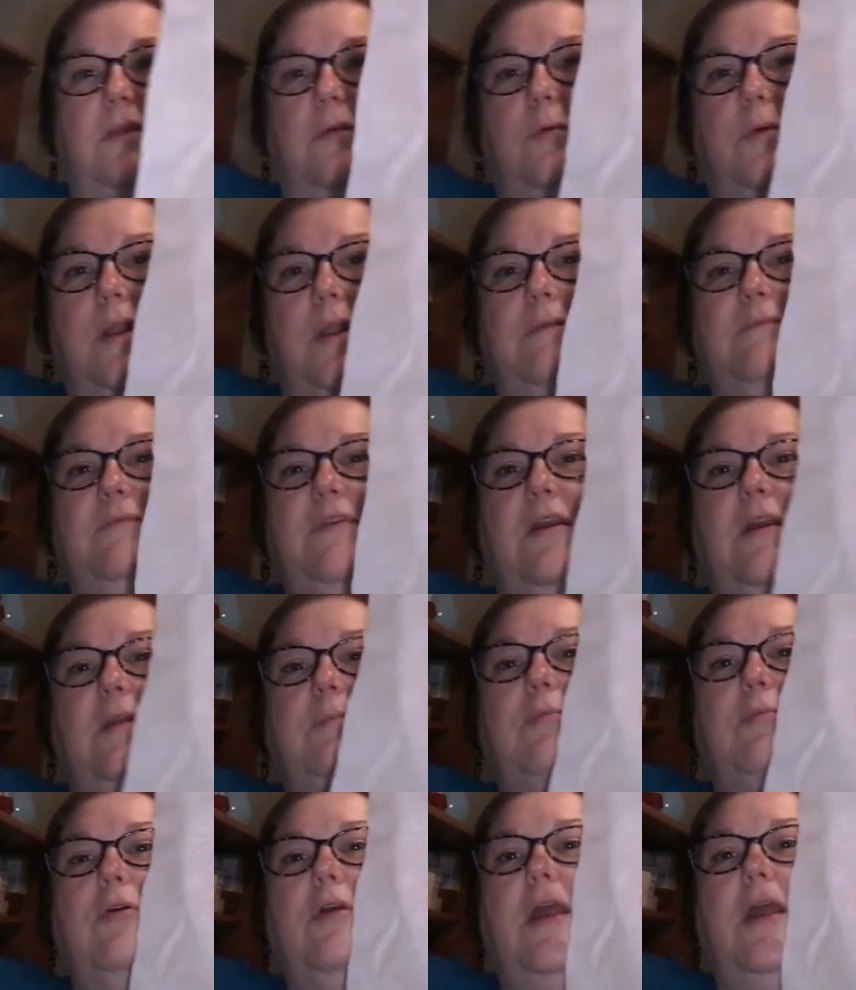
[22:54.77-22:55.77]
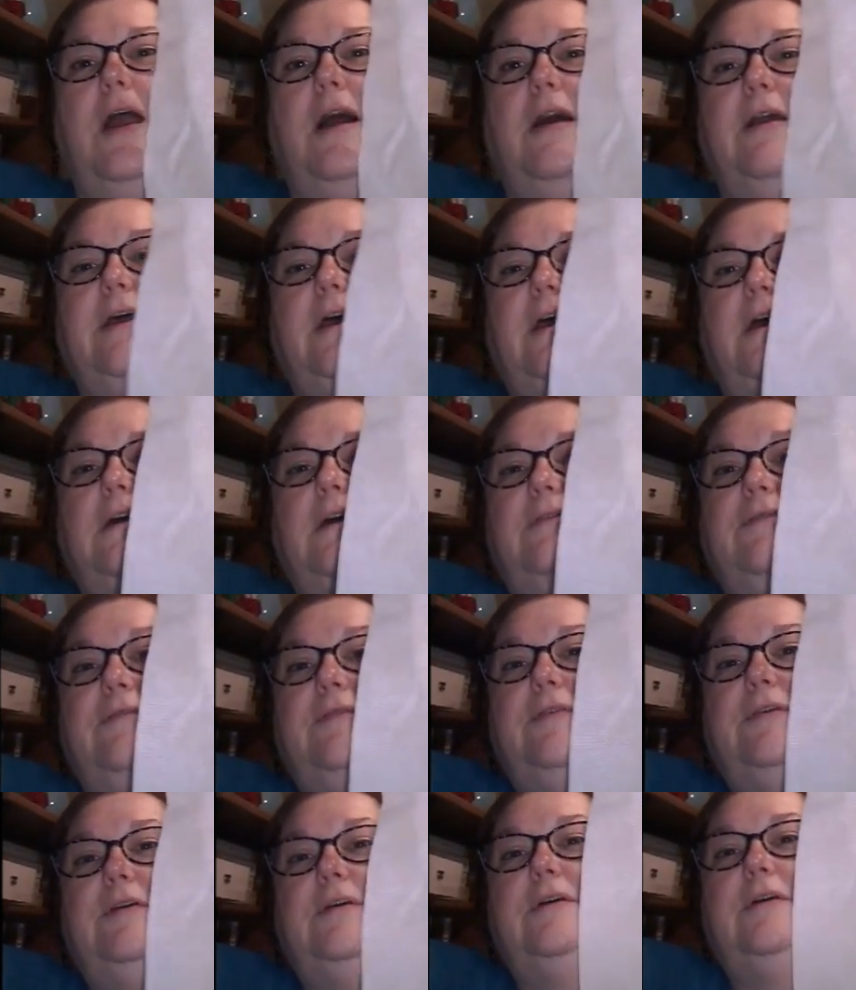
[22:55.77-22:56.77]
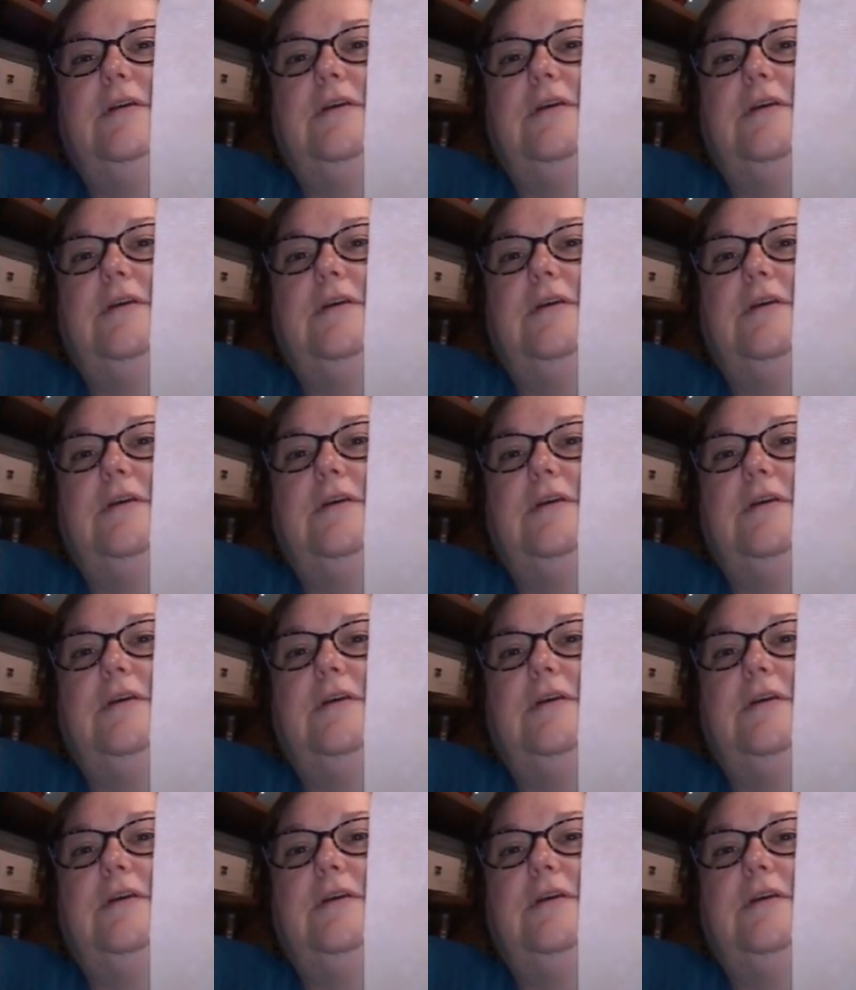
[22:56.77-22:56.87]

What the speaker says: The one I'm very proud of.